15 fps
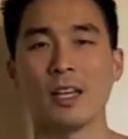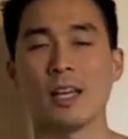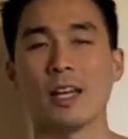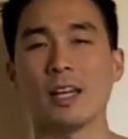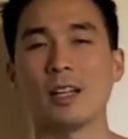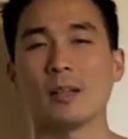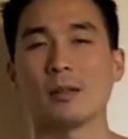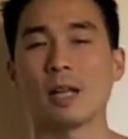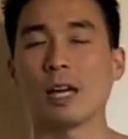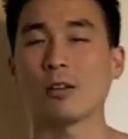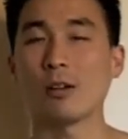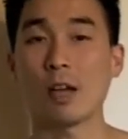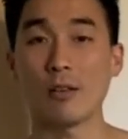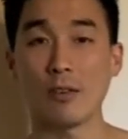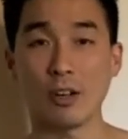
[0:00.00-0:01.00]
And I
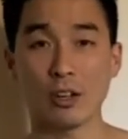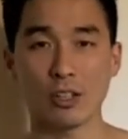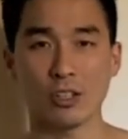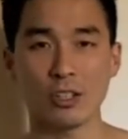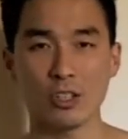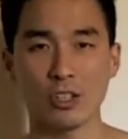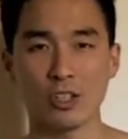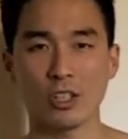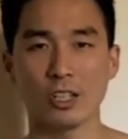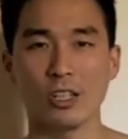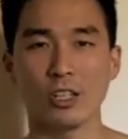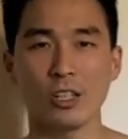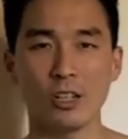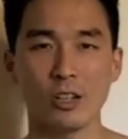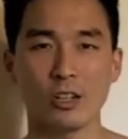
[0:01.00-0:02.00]
don't have air conditioning
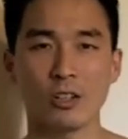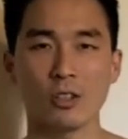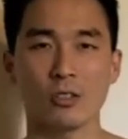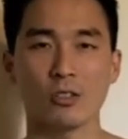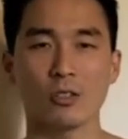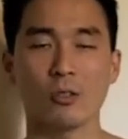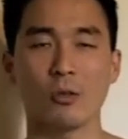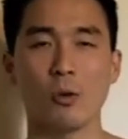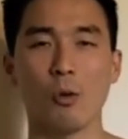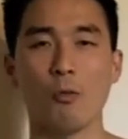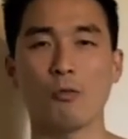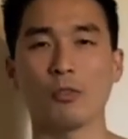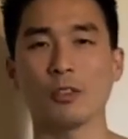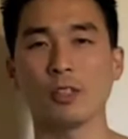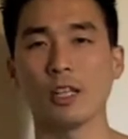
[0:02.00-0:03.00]
in here, so
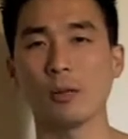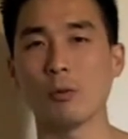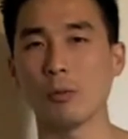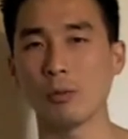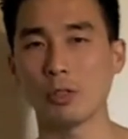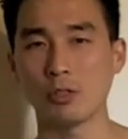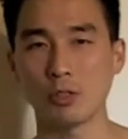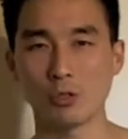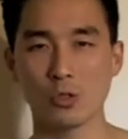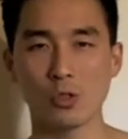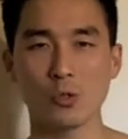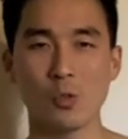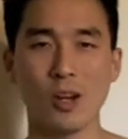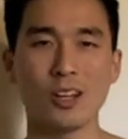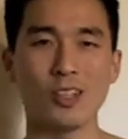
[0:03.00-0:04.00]
hopefully I won't be too
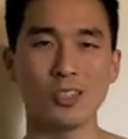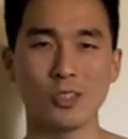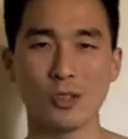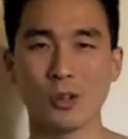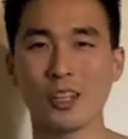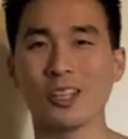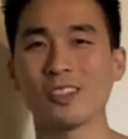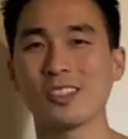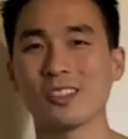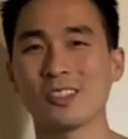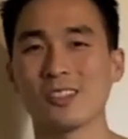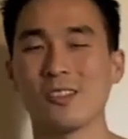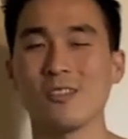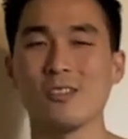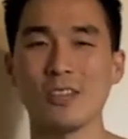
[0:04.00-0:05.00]
sweaty during
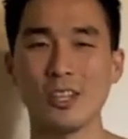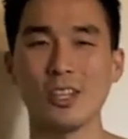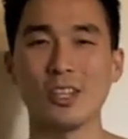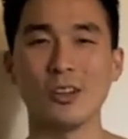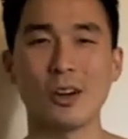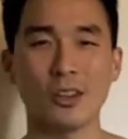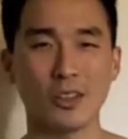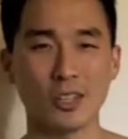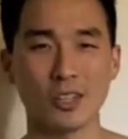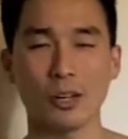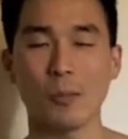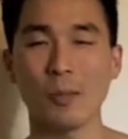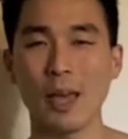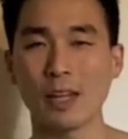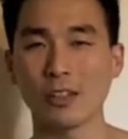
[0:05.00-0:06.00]
this uh, video. I think
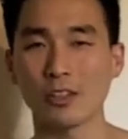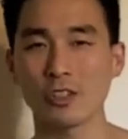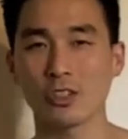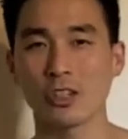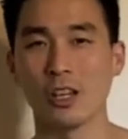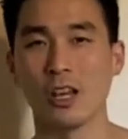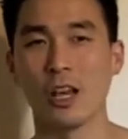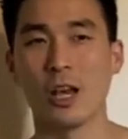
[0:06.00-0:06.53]
I'll manage.